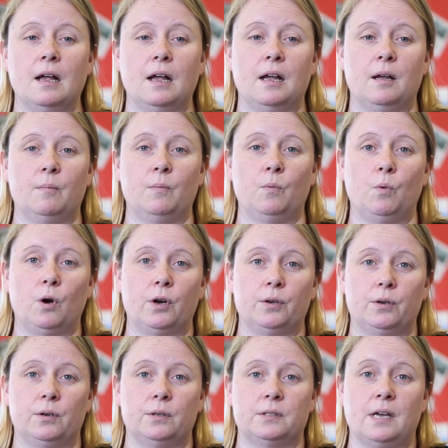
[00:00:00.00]
What
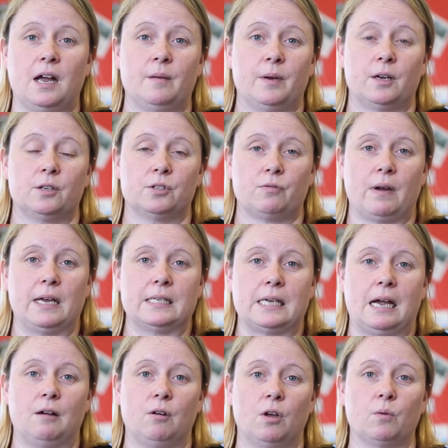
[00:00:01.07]
are your timing constraints?
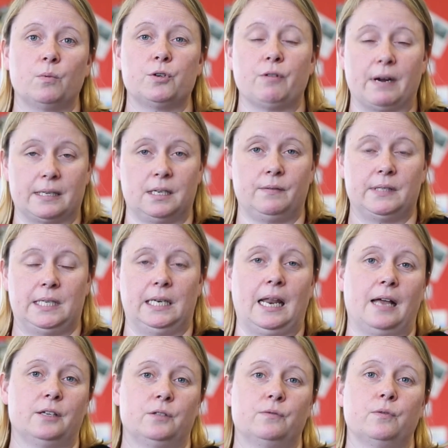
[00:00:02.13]
How long would your activity
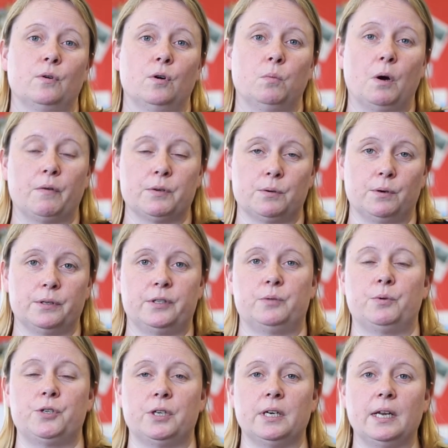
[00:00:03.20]
last for? What
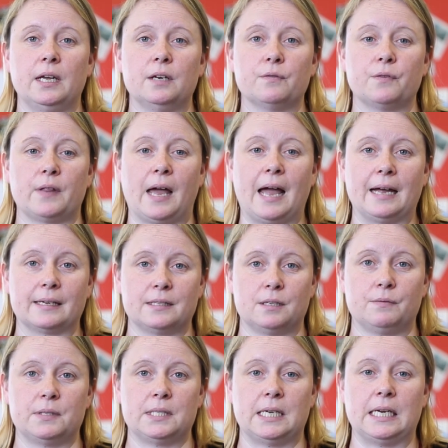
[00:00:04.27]
resources would you need for that
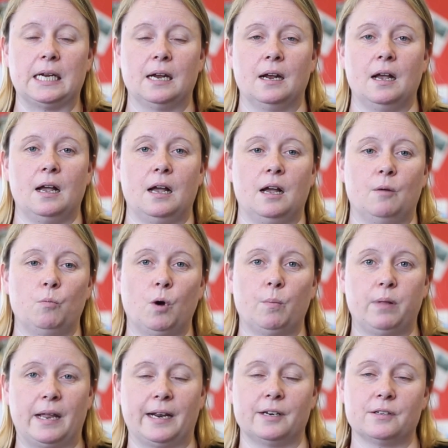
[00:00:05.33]
activity?
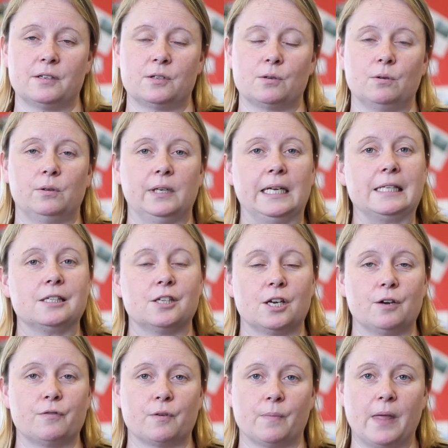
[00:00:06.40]
What planning does the school need to
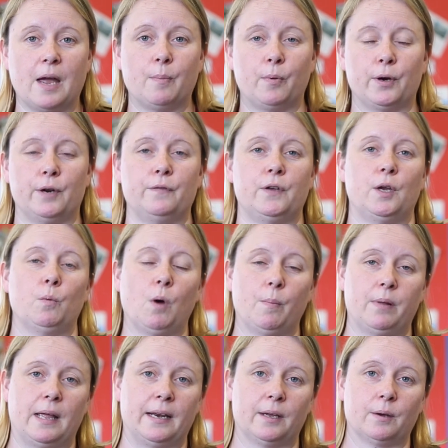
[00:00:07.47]
do from their point of view?
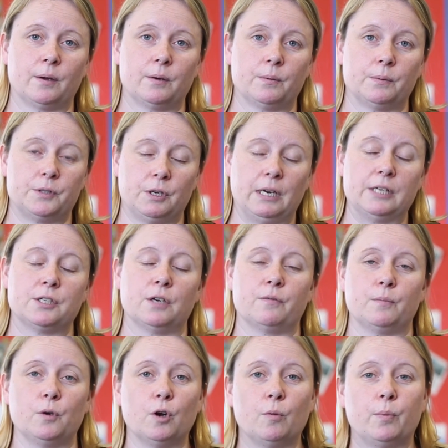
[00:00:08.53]
What planning would you need to do
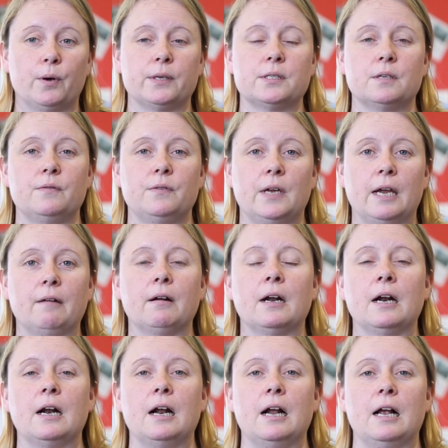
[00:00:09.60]
from your point of view?
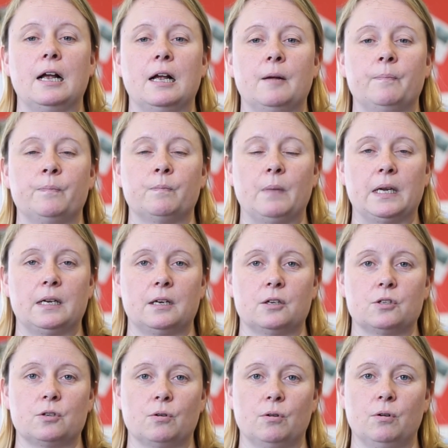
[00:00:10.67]

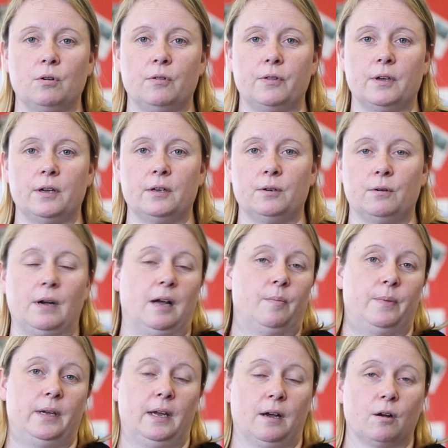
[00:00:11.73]
Making sure that you're
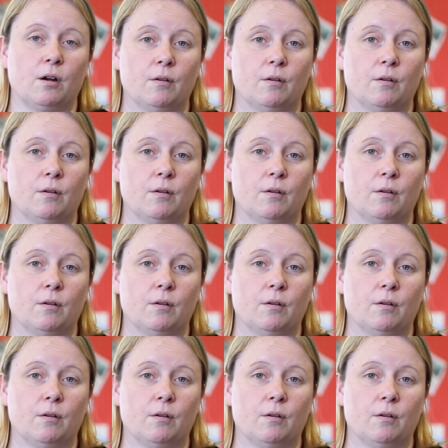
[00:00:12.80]
happy and